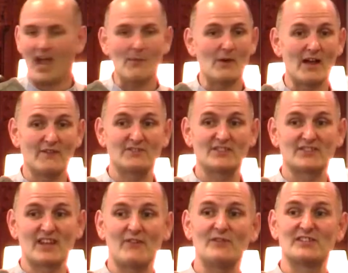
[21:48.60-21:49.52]
Um, I have
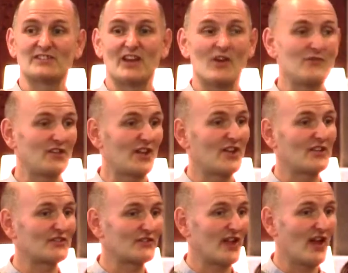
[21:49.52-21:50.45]
discovered over the
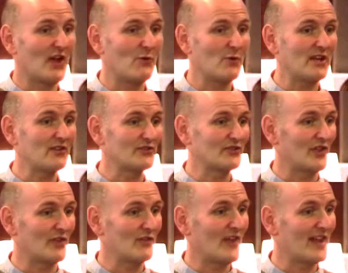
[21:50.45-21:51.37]
last uh, week or
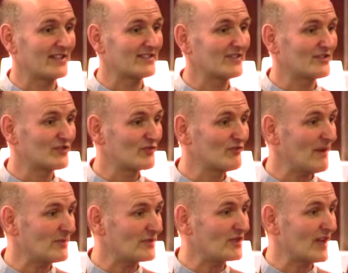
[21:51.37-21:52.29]
so that
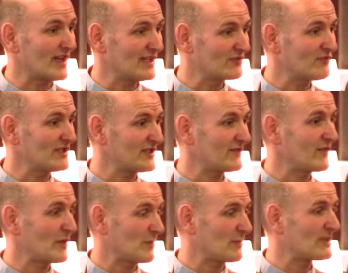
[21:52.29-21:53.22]
scripture is written
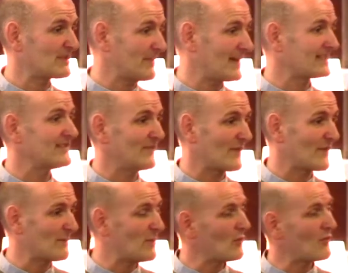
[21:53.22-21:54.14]
from the perspective of
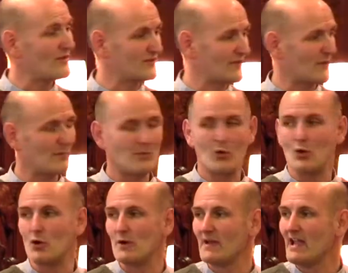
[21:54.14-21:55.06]
the poorest of the
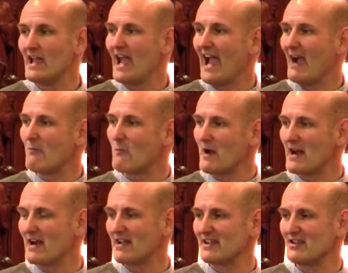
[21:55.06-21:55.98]
poor. And
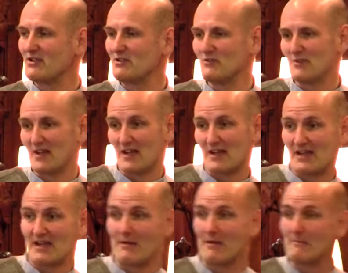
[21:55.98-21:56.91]
when you uh,
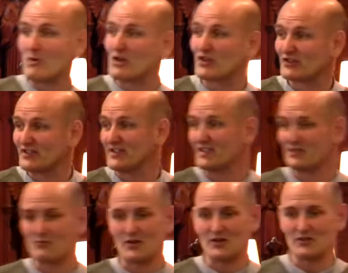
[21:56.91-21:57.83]
are immersed in
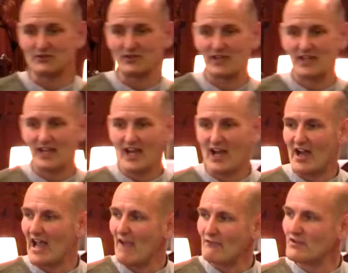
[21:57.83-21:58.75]
this world,
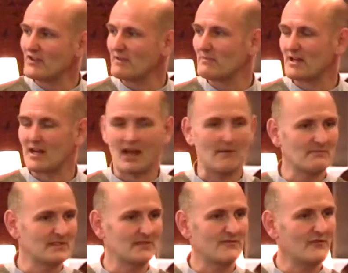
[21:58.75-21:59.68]
uh, everything
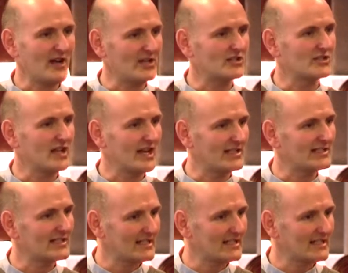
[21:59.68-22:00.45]
becomes fresh and